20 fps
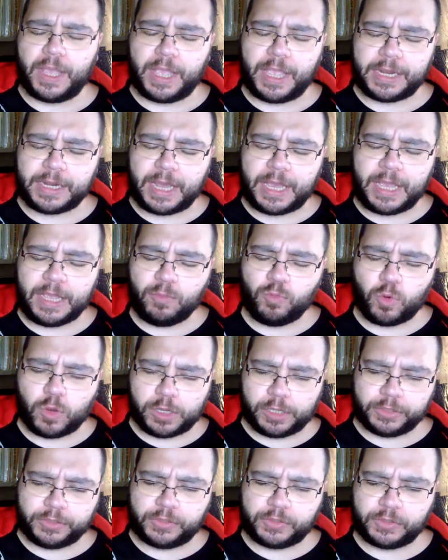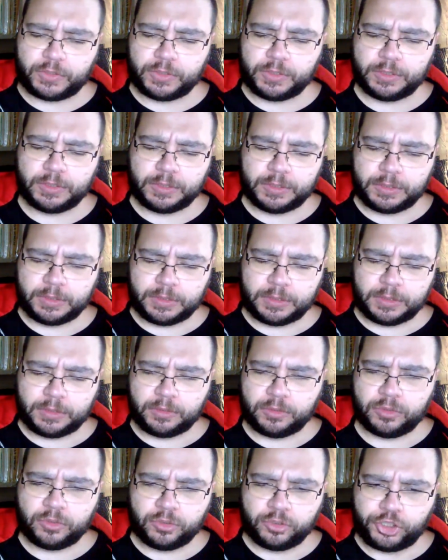And I was
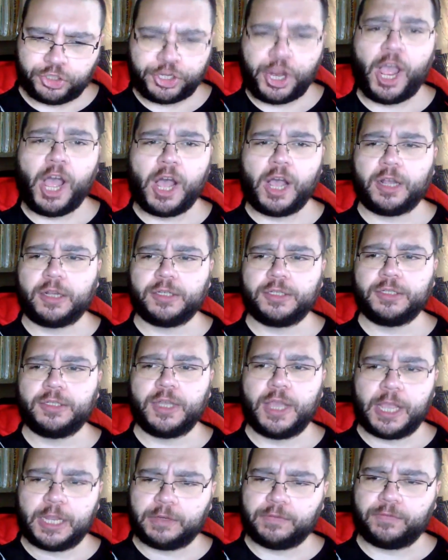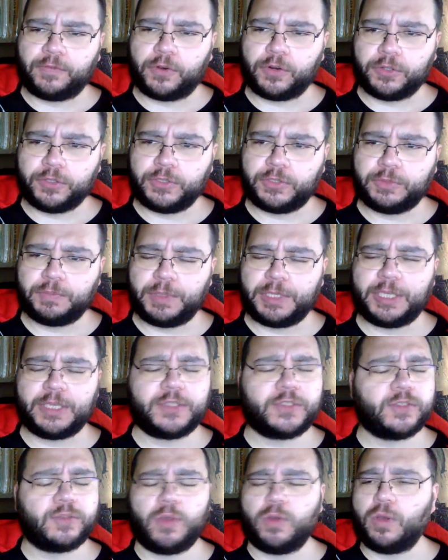shocked at first,
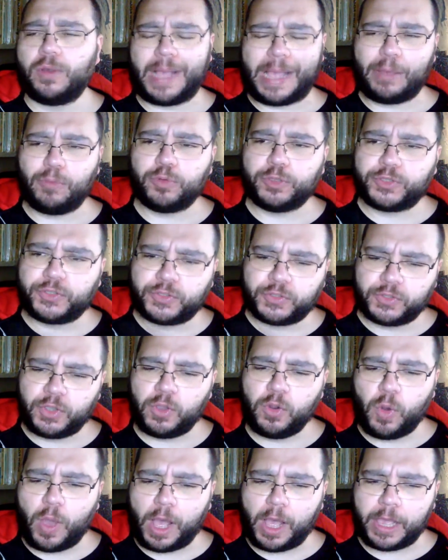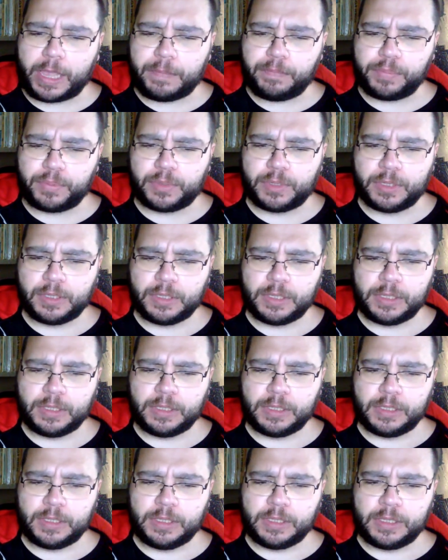because I was so hype.
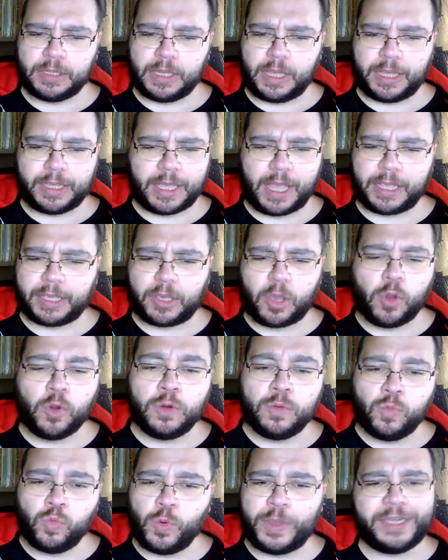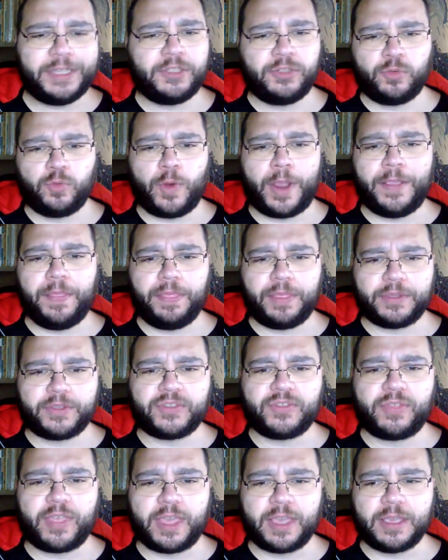I couldn't wait to write
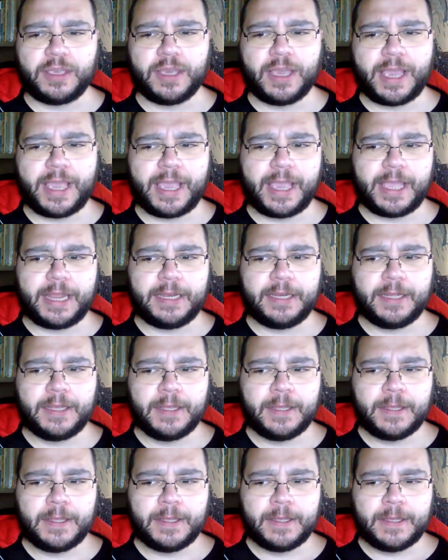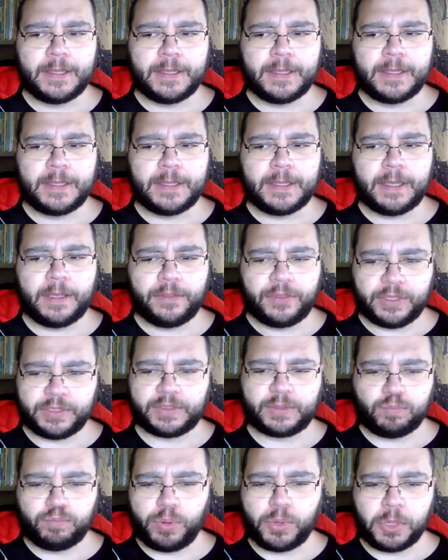this thing, and
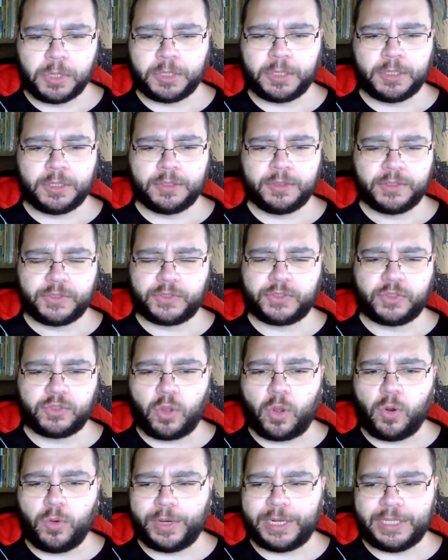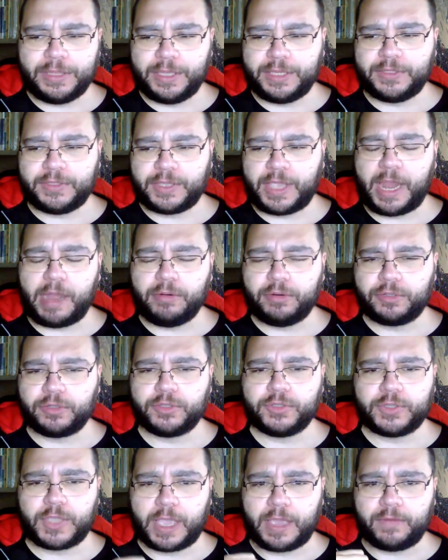this book, the story, these
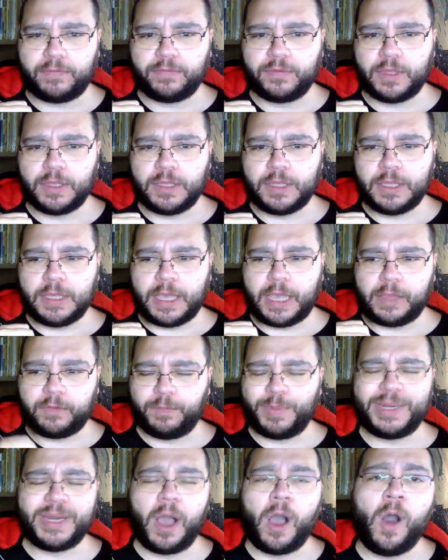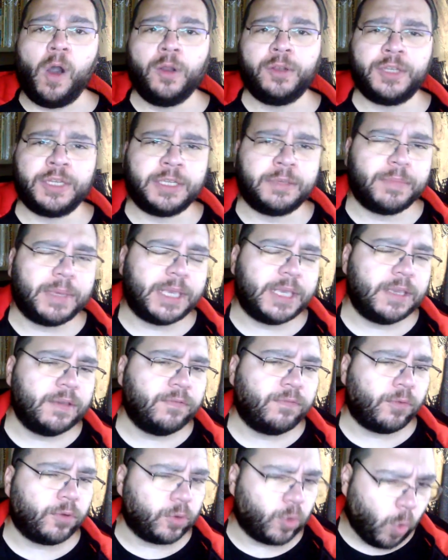characters have have been haunting me
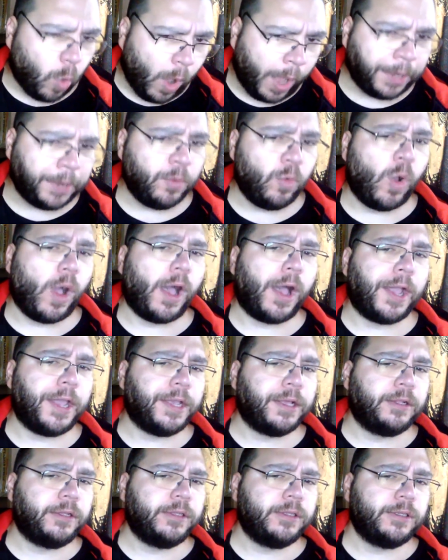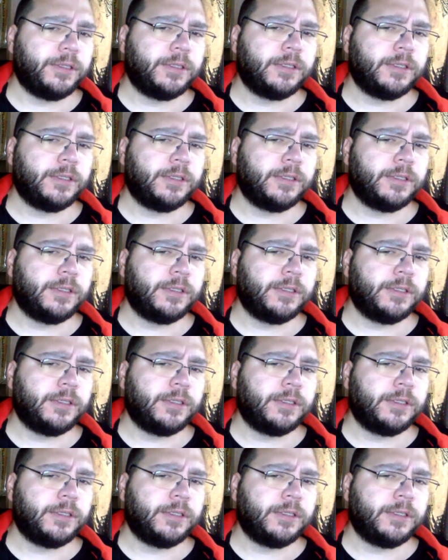for quite a while,